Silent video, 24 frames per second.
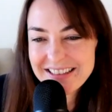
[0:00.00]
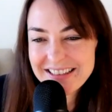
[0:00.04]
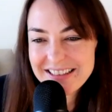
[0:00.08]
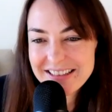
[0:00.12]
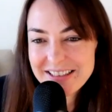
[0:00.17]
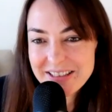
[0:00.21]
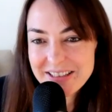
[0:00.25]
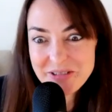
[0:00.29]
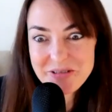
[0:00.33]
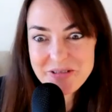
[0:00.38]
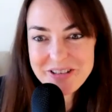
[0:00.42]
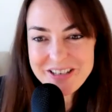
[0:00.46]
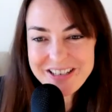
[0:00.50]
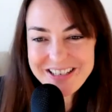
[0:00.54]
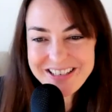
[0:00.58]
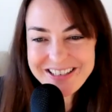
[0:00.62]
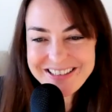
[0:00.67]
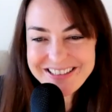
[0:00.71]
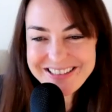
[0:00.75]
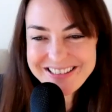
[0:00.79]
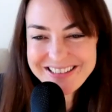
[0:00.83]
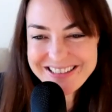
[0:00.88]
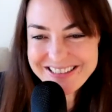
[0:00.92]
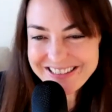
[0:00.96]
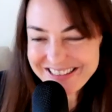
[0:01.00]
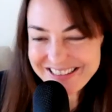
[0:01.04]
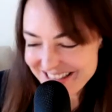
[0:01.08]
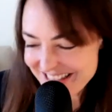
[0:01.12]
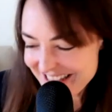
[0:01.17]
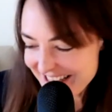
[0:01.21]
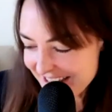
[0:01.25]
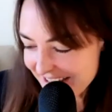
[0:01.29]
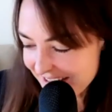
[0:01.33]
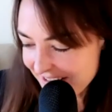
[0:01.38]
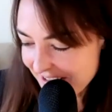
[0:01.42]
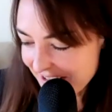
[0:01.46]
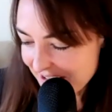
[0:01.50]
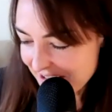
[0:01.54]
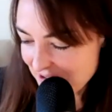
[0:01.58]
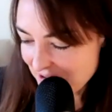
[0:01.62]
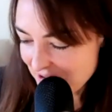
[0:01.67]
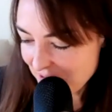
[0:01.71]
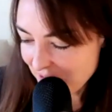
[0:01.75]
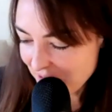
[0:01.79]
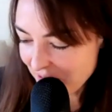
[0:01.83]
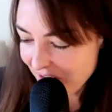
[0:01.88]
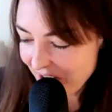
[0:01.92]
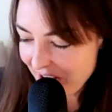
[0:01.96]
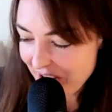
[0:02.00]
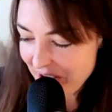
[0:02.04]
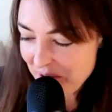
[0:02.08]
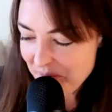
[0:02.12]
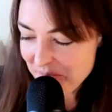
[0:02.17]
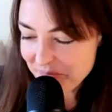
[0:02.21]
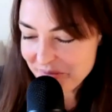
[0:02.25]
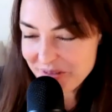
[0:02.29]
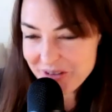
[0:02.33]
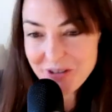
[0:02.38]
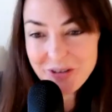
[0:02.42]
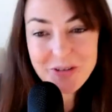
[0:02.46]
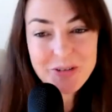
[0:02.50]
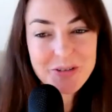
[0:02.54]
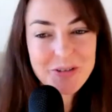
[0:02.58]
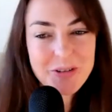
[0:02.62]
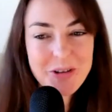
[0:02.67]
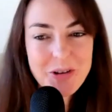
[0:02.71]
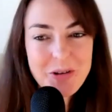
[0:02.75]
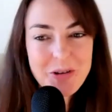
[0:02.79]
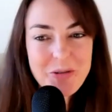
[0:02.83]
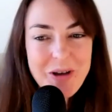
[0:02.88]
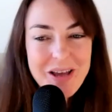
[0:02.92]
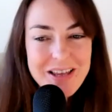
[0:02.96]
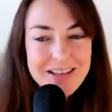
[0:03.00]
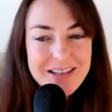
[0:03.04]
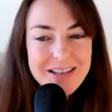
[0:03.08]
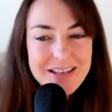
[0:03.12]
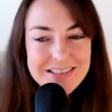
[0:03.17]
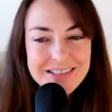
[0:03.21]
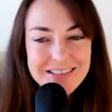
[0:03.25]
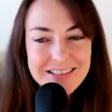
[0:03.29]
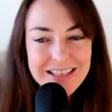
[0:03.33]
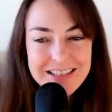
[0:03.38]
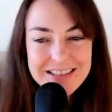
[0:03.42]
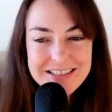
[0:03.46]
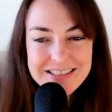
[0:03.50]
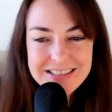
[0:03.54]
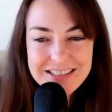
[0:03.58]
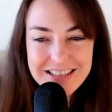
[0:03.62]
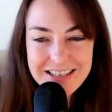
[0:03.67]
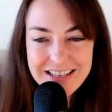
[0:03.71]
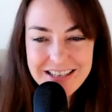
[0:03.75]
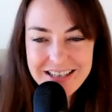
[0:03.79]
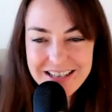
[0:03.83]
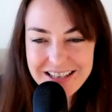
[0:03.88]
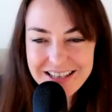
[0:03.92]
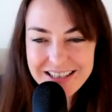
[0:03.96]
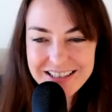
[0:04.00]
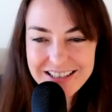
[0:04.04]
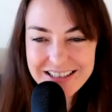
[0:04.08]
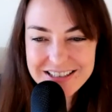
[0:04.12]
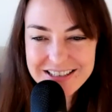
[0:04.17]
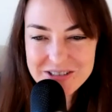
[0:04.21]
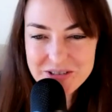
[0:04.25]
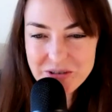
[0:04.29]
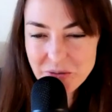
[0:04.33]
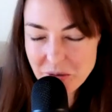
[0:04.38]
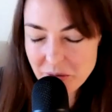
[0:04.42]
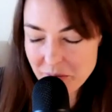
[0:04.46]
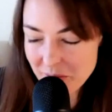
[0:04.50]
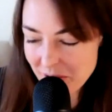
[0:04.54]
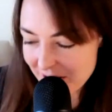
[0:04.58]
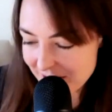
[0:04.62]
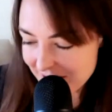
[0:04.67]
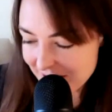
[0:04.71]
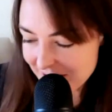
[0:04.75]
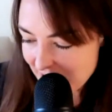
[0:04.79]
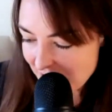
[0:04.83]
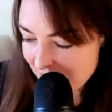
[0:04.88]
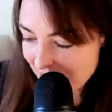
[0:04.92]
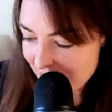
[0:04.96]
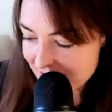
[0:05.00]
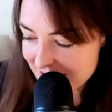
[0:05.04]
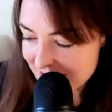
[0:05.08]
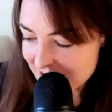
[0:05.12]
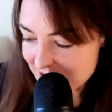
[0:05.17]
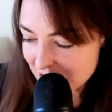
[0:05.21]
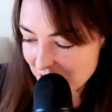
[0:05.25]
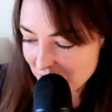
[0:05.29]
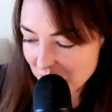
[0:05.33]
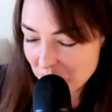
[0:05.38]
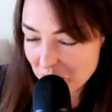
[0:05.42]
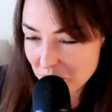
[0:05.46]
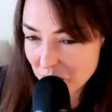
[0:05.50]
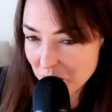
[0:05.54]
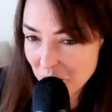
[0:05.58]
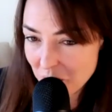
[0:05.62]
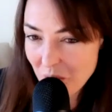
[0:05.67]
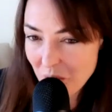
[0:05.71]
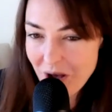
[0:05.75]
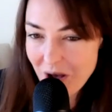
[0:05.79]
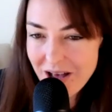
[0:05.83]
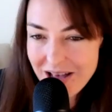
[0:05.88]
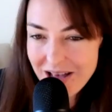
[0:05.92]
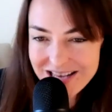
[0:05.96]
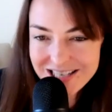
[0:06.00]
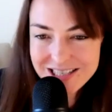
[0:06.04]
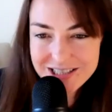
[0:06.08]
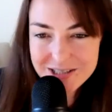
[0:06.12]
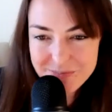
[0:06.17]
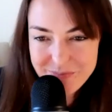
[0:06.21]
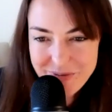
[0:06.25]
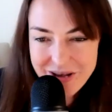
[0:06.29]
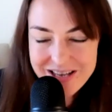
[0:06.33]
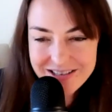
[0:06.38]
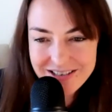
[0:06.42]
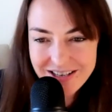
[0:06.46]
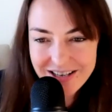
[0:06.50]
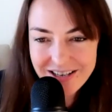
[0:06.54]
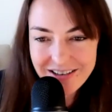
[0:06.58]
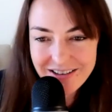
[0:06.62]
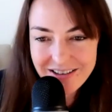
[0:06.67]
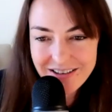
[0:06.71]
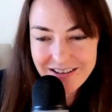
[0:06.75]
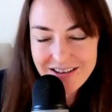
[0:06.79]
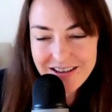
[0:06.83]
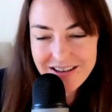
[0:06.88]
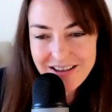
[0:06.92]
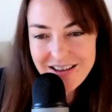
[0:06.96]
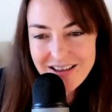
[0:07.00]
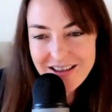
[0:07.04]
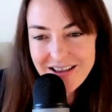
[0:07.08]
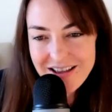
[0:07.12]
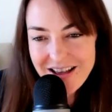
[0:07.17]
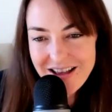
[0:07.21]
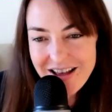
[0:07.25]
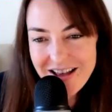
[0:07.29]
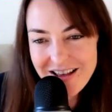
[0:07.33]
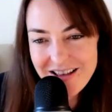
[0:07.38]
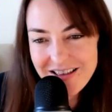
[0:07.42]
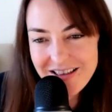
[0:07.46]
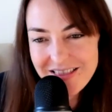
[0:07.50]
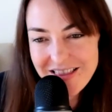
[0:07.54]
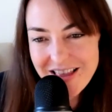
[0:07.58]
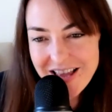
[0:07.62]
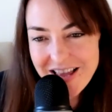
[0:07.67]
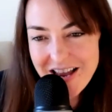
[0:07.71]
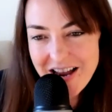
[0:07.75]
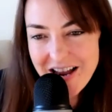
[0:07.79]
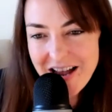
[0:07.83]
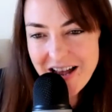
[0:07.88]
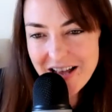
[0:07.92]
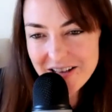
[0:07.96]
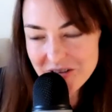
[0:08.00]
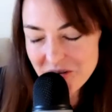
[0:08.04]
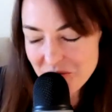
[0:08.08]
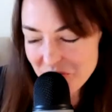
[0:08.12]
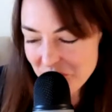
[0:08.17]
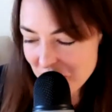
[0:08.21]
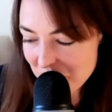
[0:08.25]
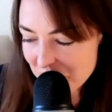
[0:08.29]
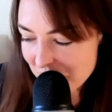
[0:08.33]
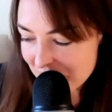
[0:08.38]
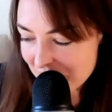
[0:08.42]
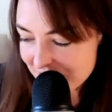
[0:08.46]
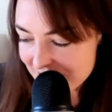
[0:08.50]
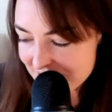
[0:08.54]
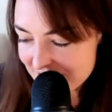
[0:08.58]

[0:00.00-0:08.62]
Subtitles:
Great, like news. So the US. Let's talk about the US. You are expanding there at the moment.